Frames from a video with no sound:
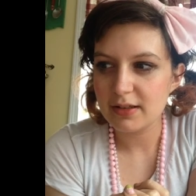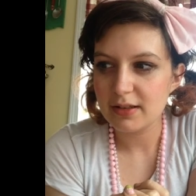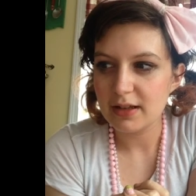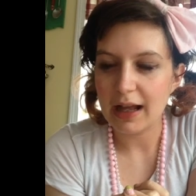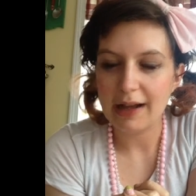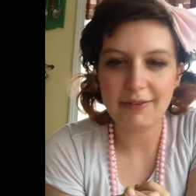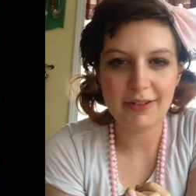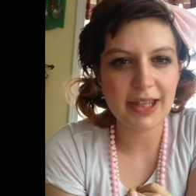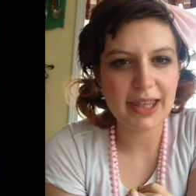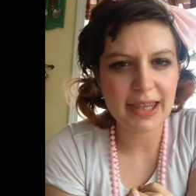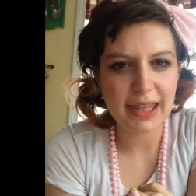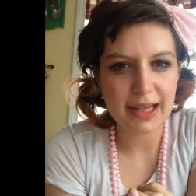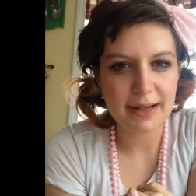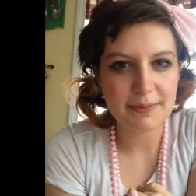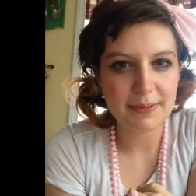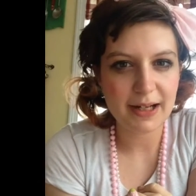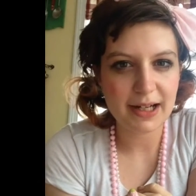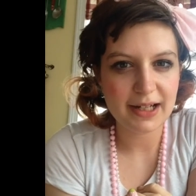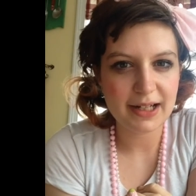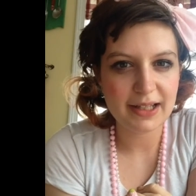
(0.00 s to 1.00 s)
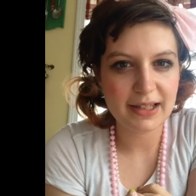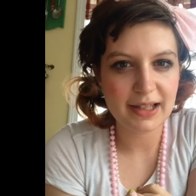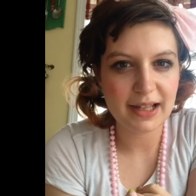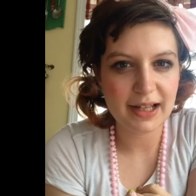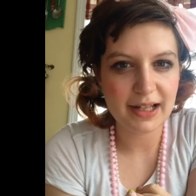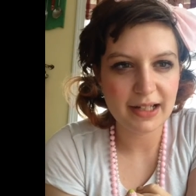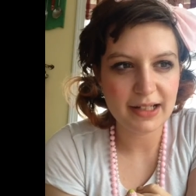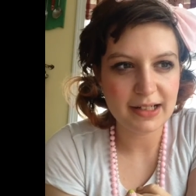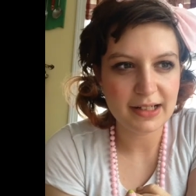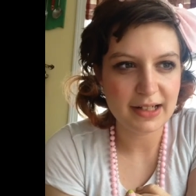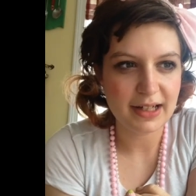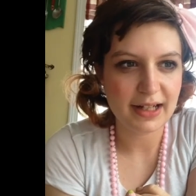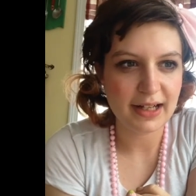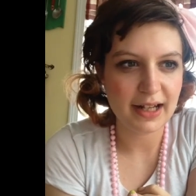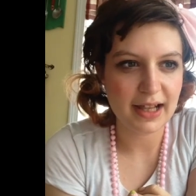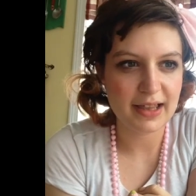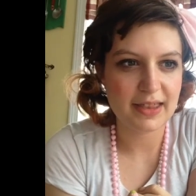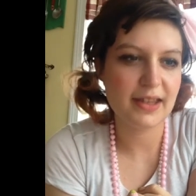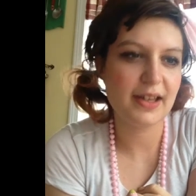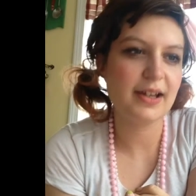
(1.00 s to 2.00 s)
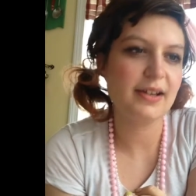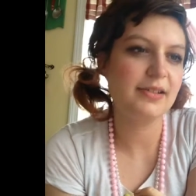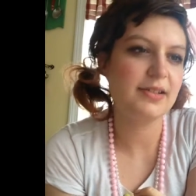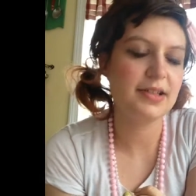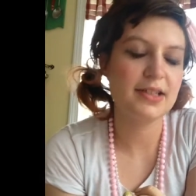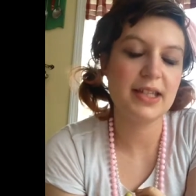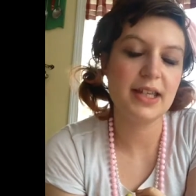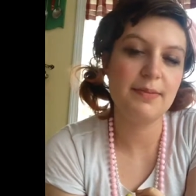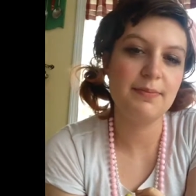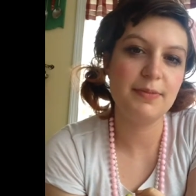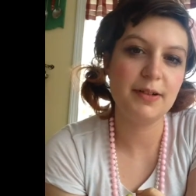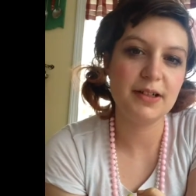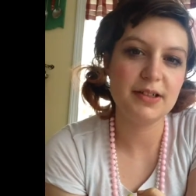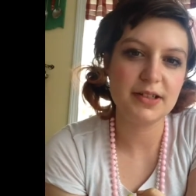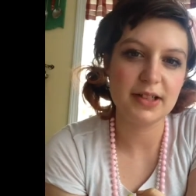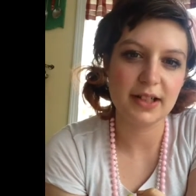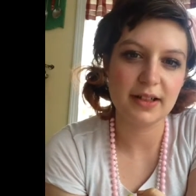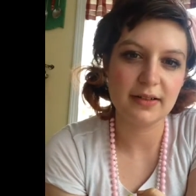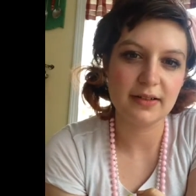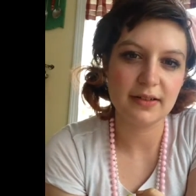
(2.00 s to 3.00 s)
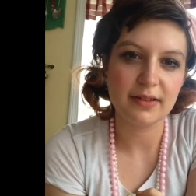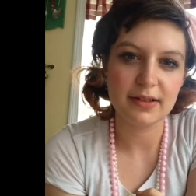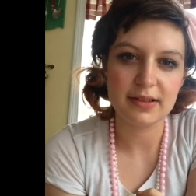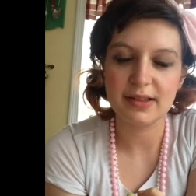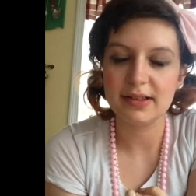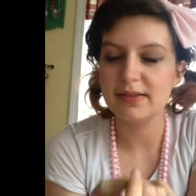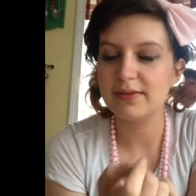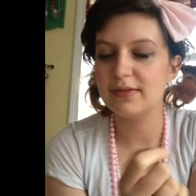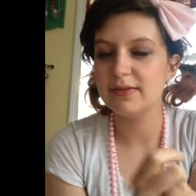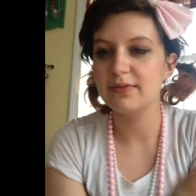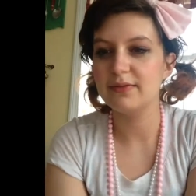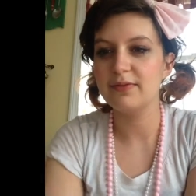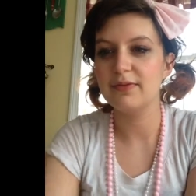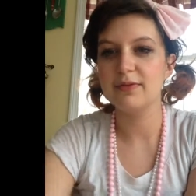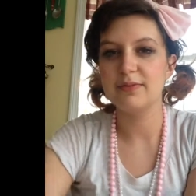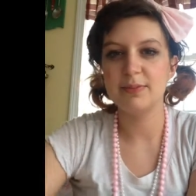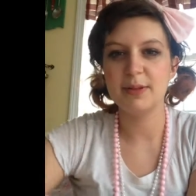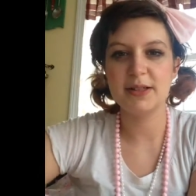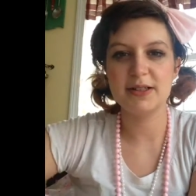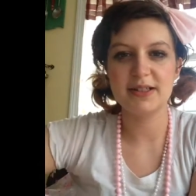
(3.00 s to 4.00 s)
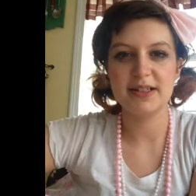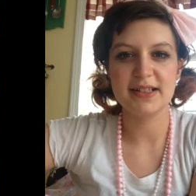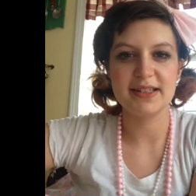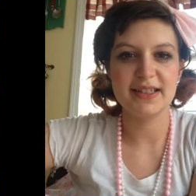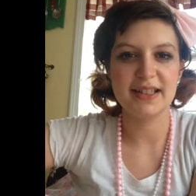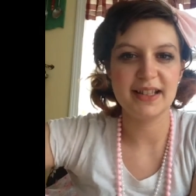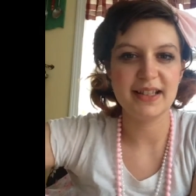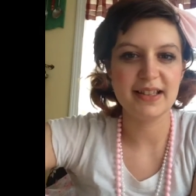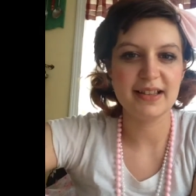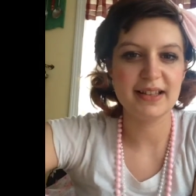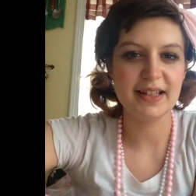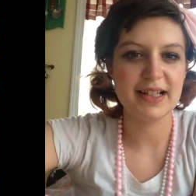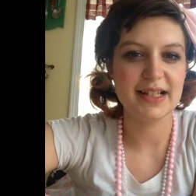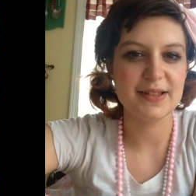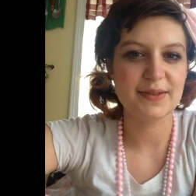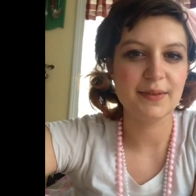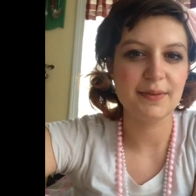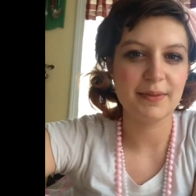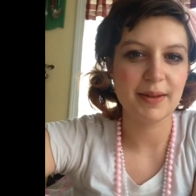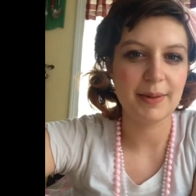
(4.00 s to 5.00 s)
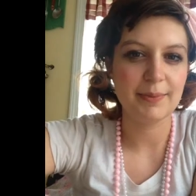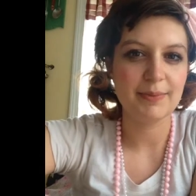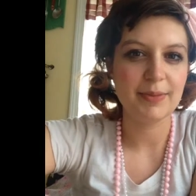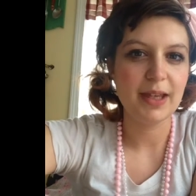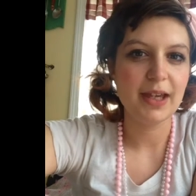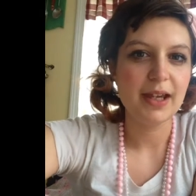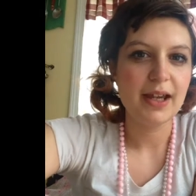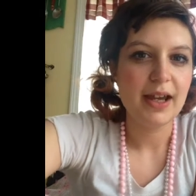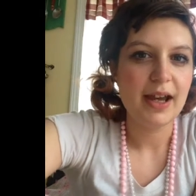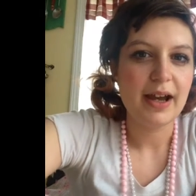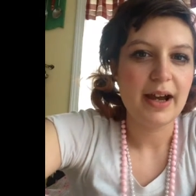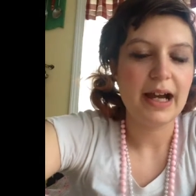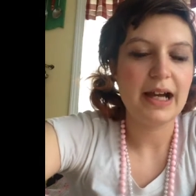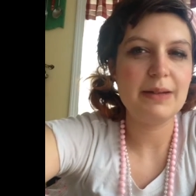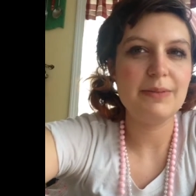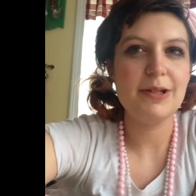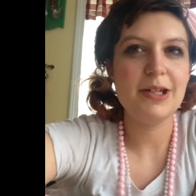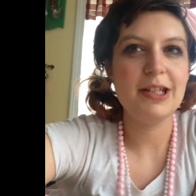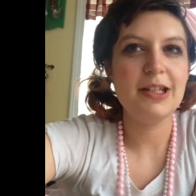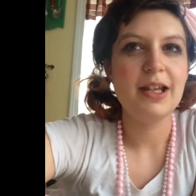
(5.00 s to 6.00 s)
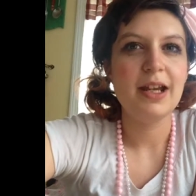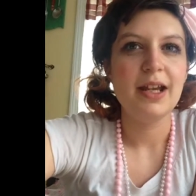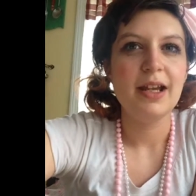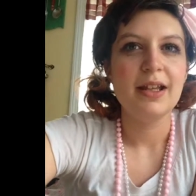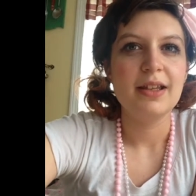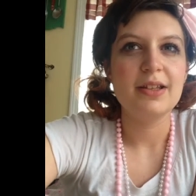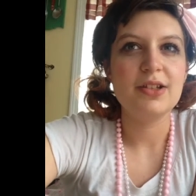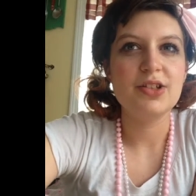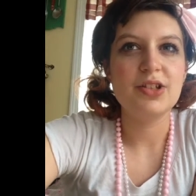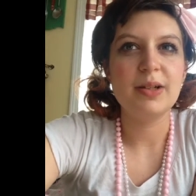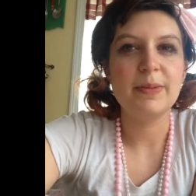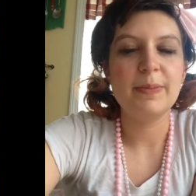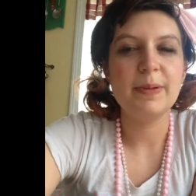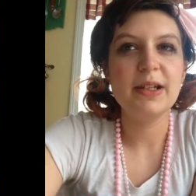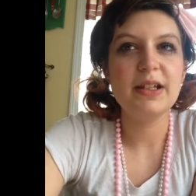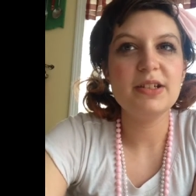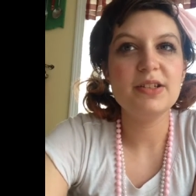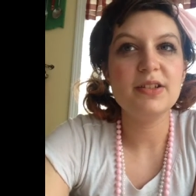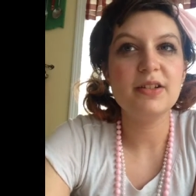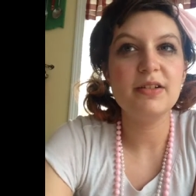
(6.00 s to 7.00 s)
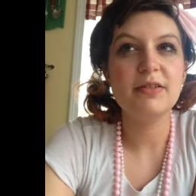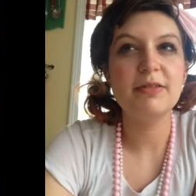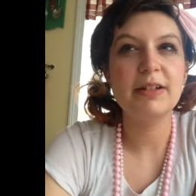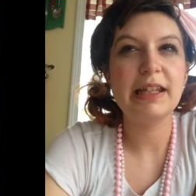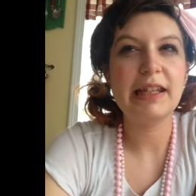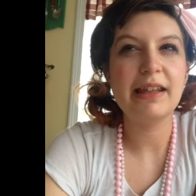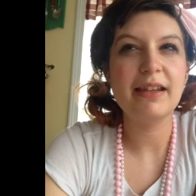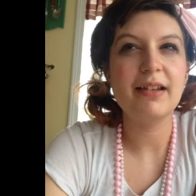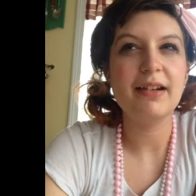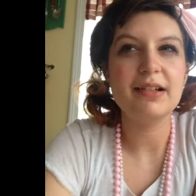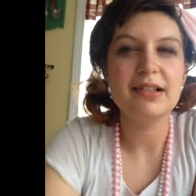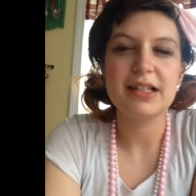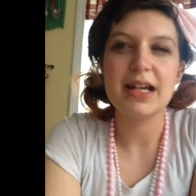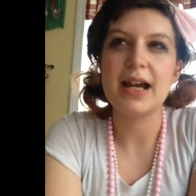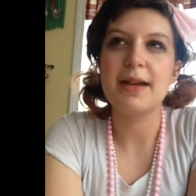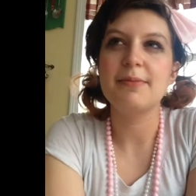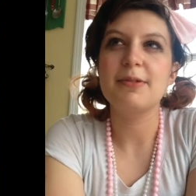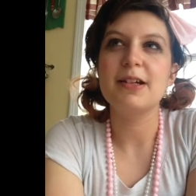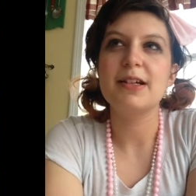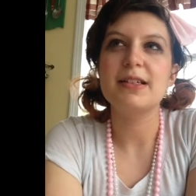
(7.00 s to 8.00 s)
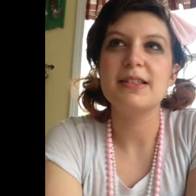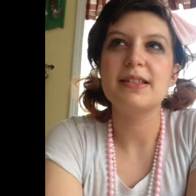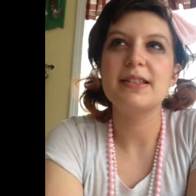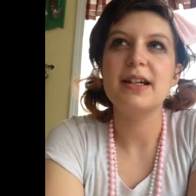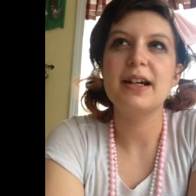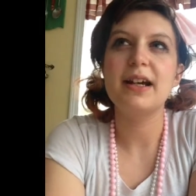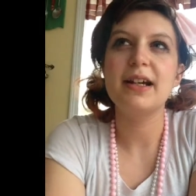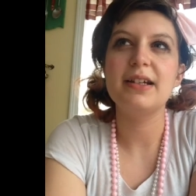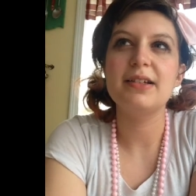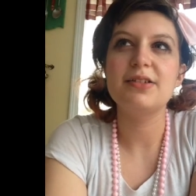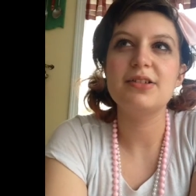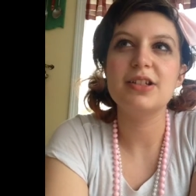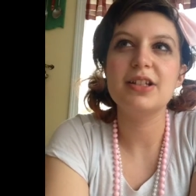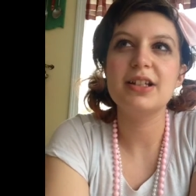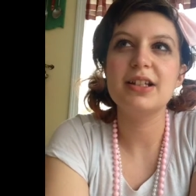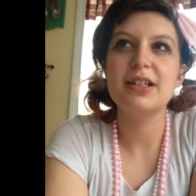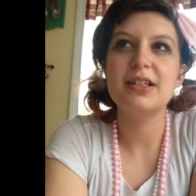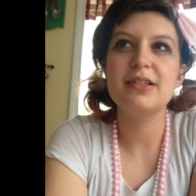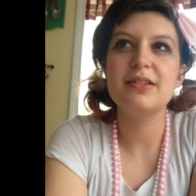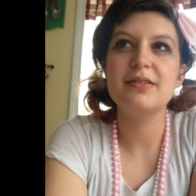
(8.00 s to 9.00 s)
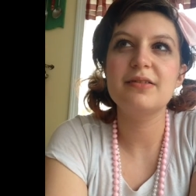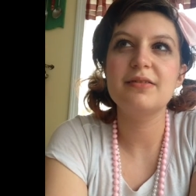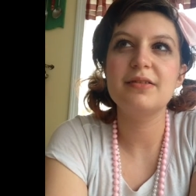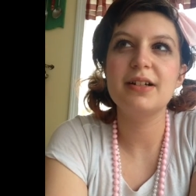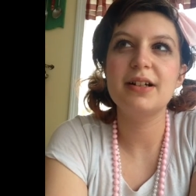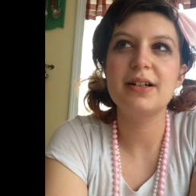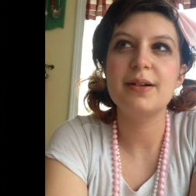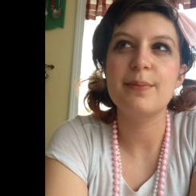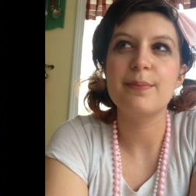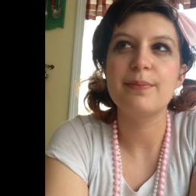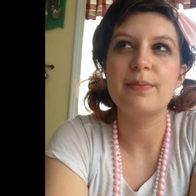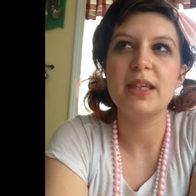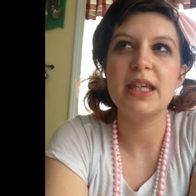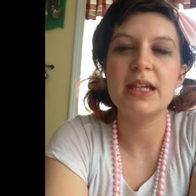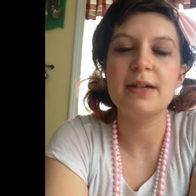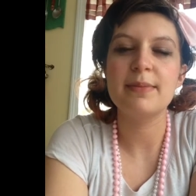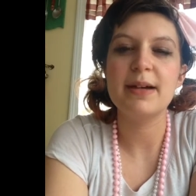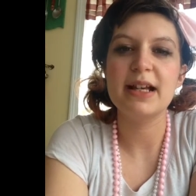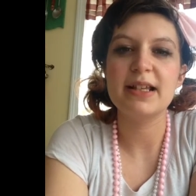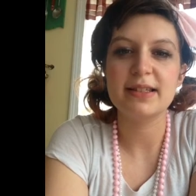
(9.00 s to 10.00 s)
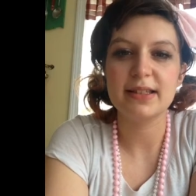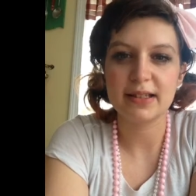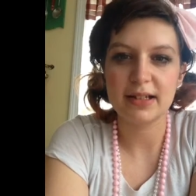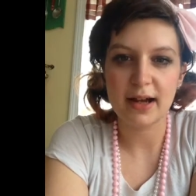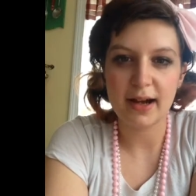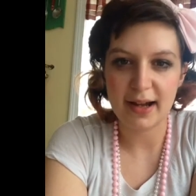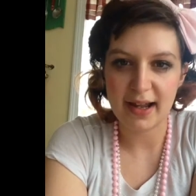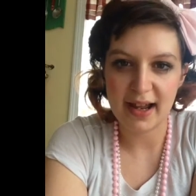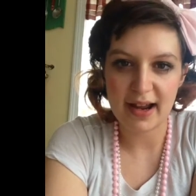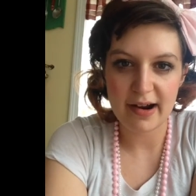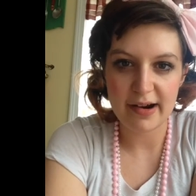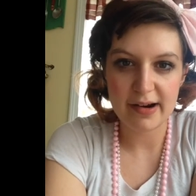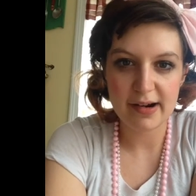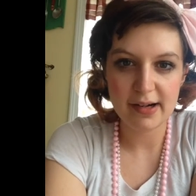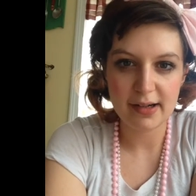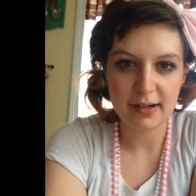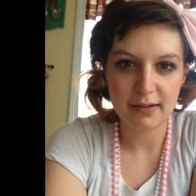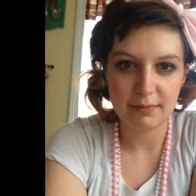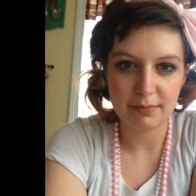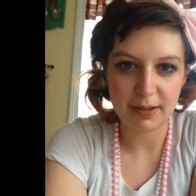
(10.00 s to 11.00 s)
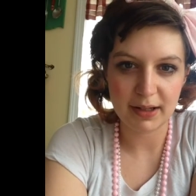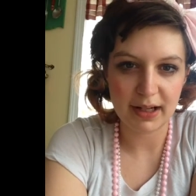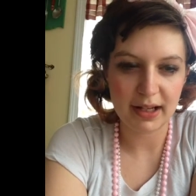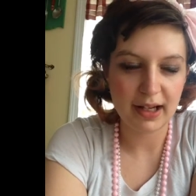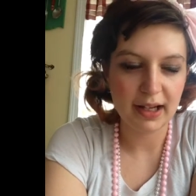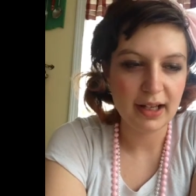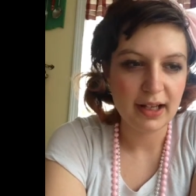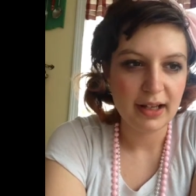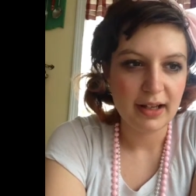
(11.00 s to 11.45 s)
I really like Bodyline and I think I'll just keep purchasing purchasing things from them. I mean, the shipping took a really long time because I usually do um, EMS and not air, but